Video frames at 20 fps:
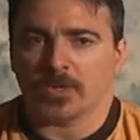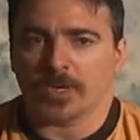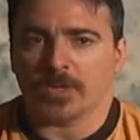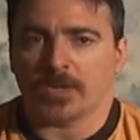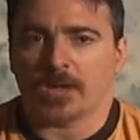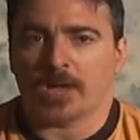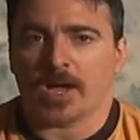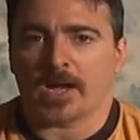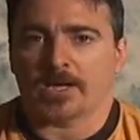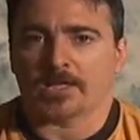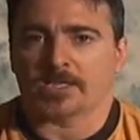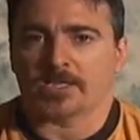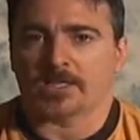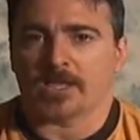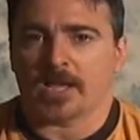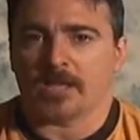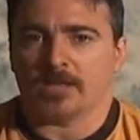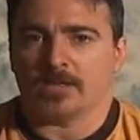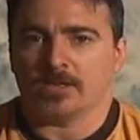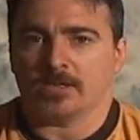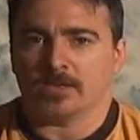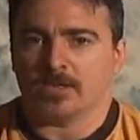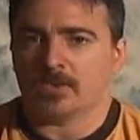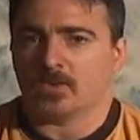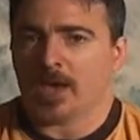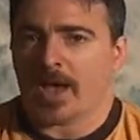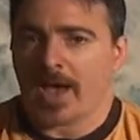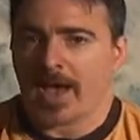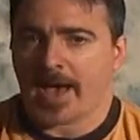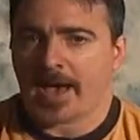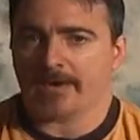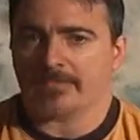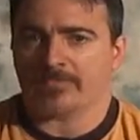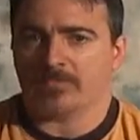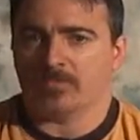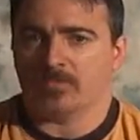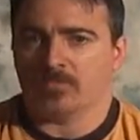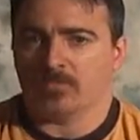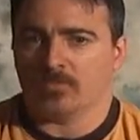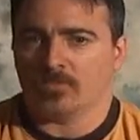realize that you have